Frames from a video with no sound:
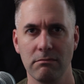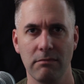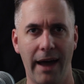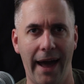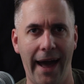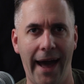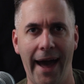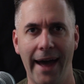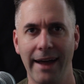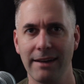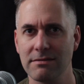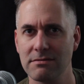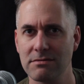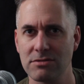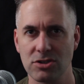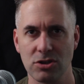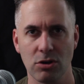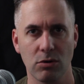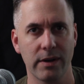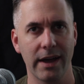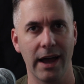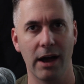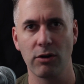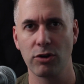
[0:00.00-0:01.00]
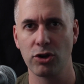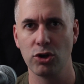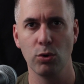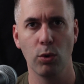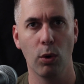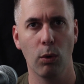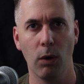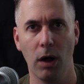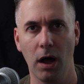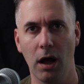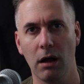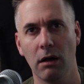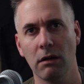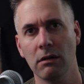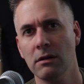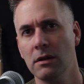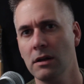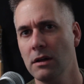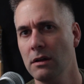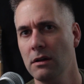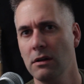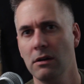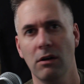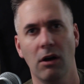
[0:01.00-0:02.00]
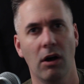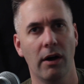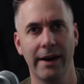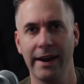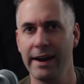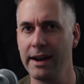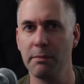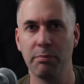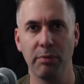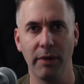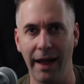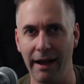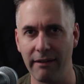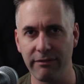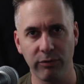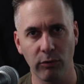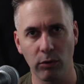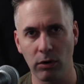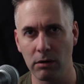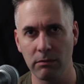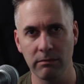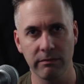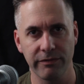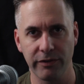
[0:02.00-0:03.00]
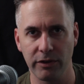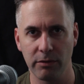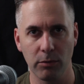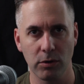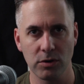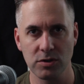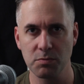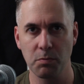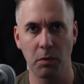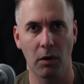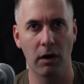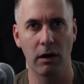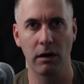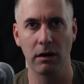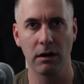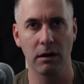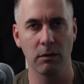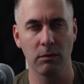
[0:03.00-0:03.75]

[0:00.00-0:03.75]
at SoCalQOL on any platform for the most part.